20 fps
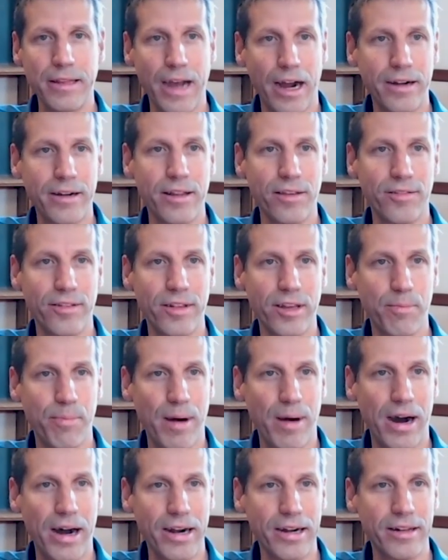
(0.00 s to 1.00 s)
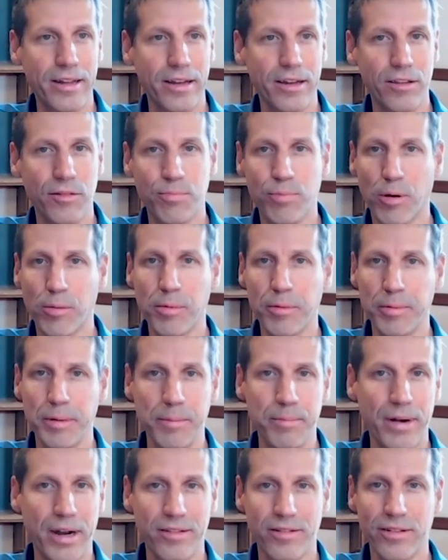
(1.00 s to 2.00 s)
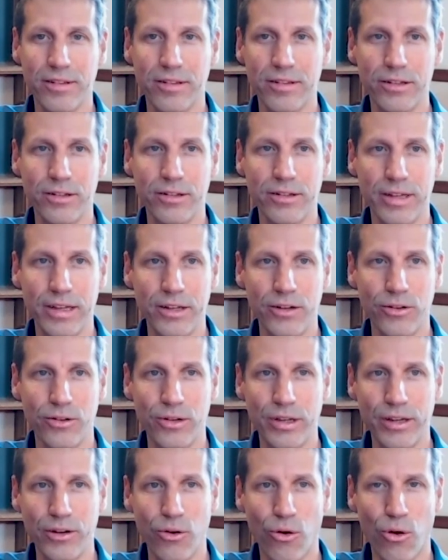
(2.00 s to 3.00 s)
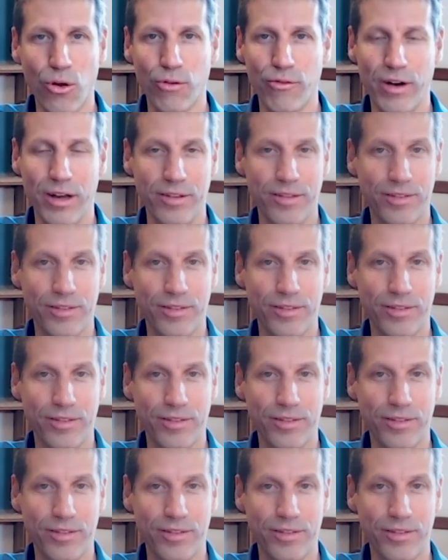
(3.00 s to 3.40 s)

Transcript: artistic part that is probably present in all of us.